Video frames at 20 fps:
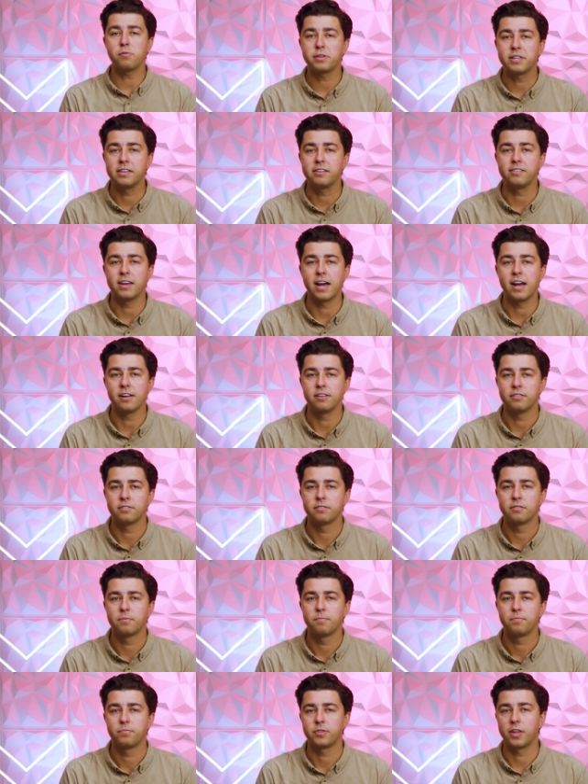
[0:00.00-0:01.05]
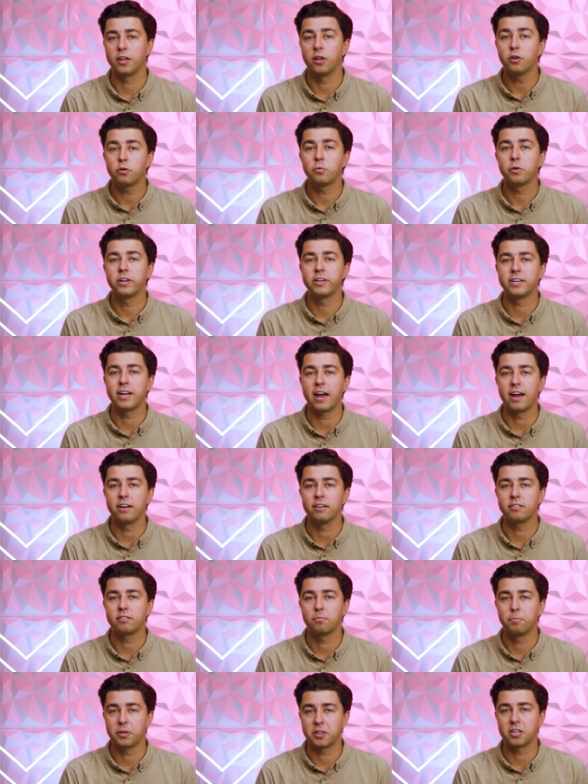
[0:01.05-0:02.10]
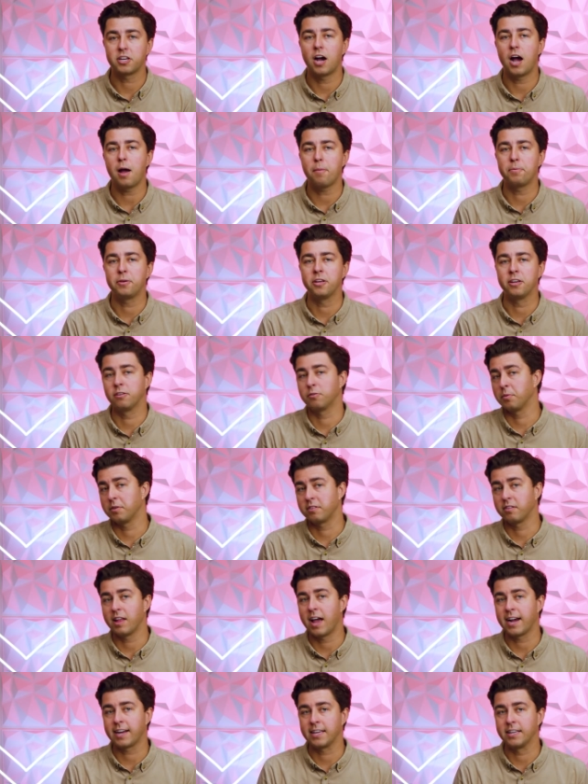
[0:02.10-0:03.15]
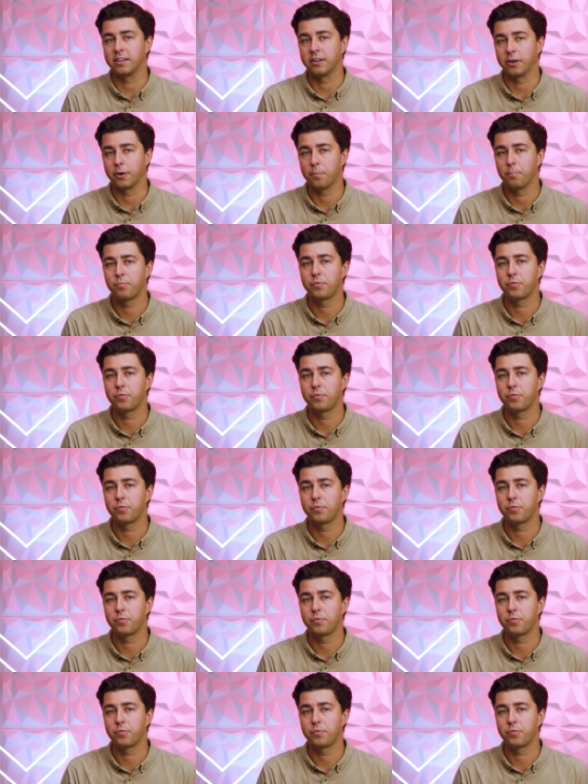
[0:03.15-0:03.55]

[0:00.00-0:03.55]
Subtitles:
with these ads? They look really nice, but the copy is what's lacking here.